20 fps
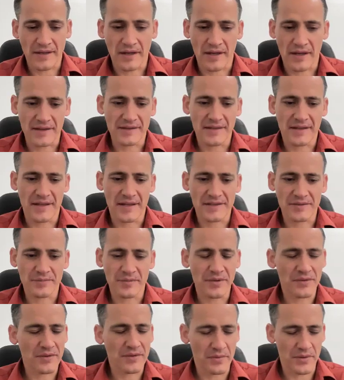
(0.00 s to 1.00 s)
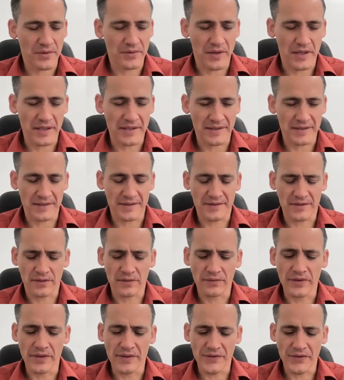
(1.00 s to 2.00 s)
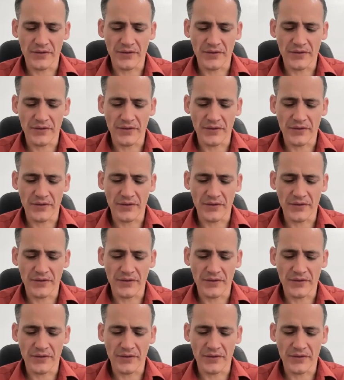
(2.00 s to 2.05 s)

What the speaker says: contexts, we do them a great disservice.